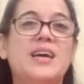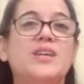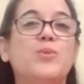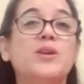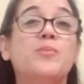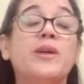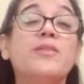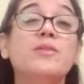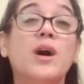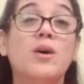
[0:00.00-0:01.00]
You want to breathe
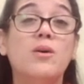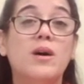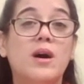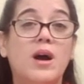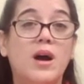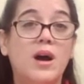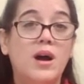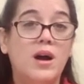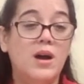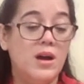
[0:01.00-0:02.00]
low.
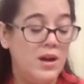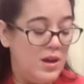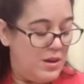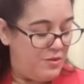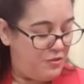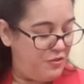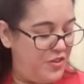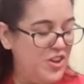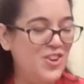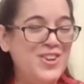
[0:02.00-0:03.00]

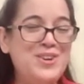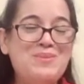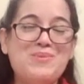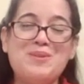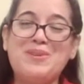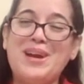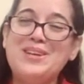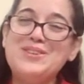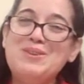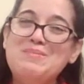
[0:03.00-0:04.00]
Feel your rib
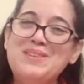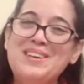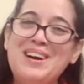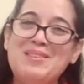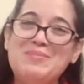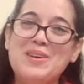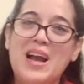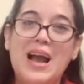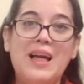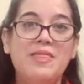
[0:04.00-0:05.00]
cage open up,
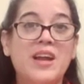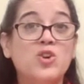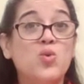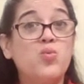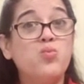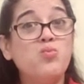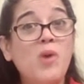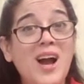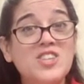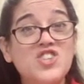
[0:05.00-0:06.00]
and then
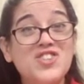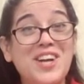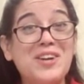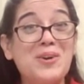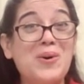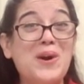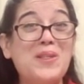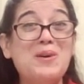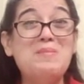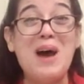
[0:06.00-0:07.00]
crunch like you're going to
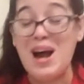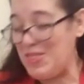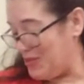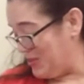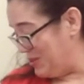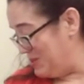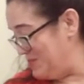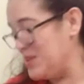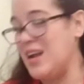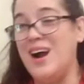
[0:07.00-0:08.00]
the bathroom.